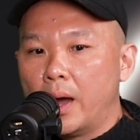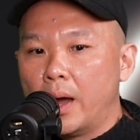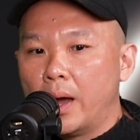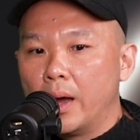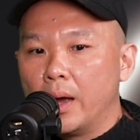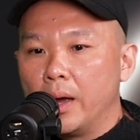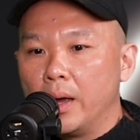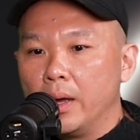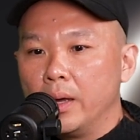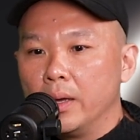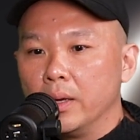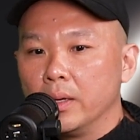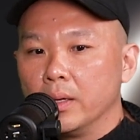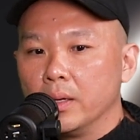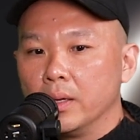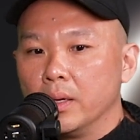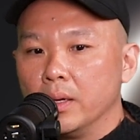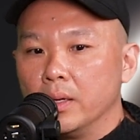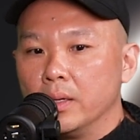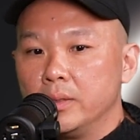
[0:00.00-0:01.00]
I
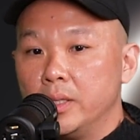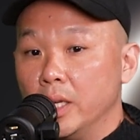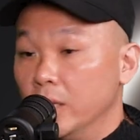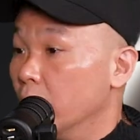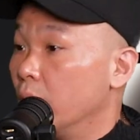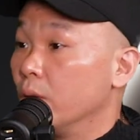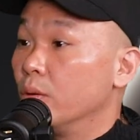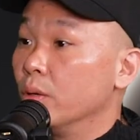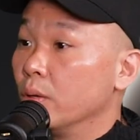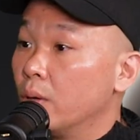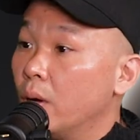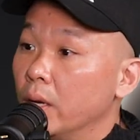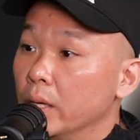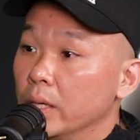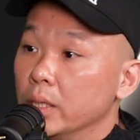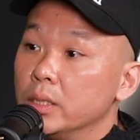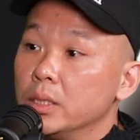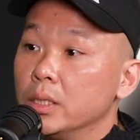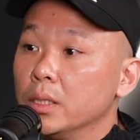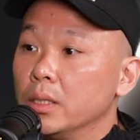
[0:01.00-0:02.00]
did not go to
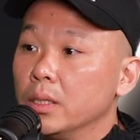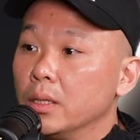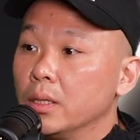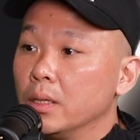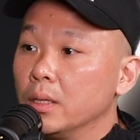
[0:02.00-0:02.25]
college.